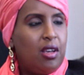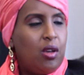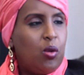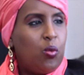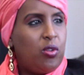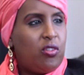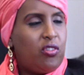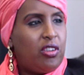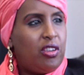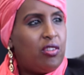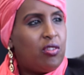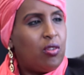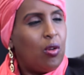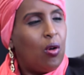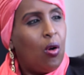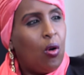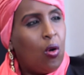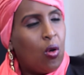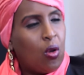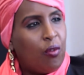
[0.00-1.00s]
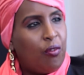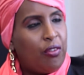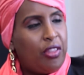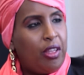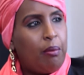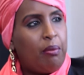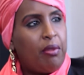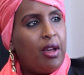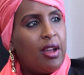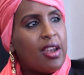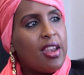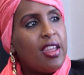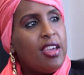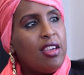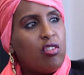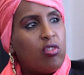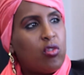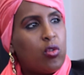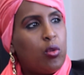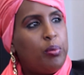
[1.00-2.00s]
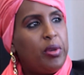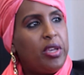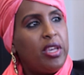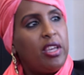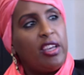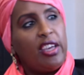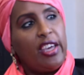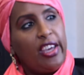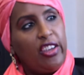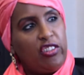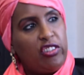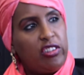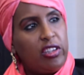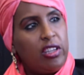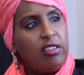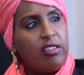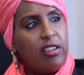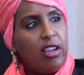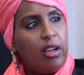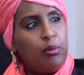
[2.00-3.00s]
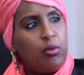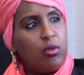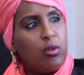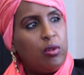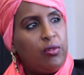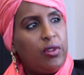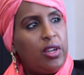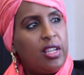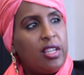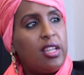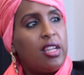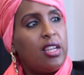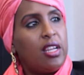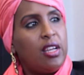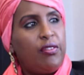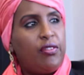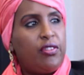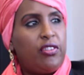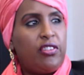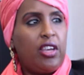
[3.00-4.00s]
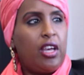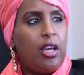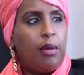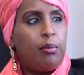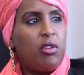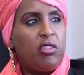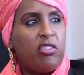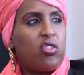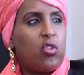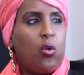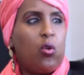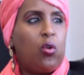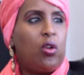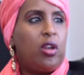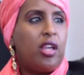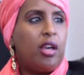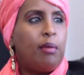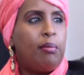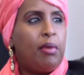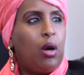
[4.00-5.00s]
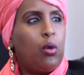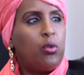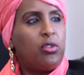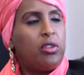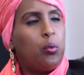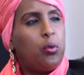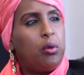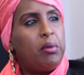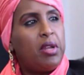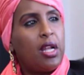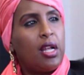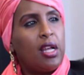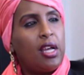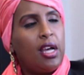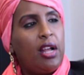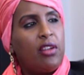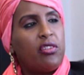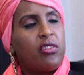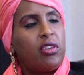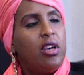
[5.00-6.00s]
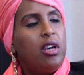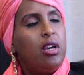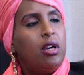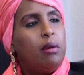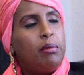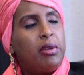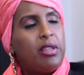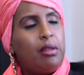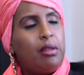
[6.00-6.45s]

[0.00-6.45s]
which is all of them that needs to be engaged in terms of ending FGM. It's not only about the women and girls, but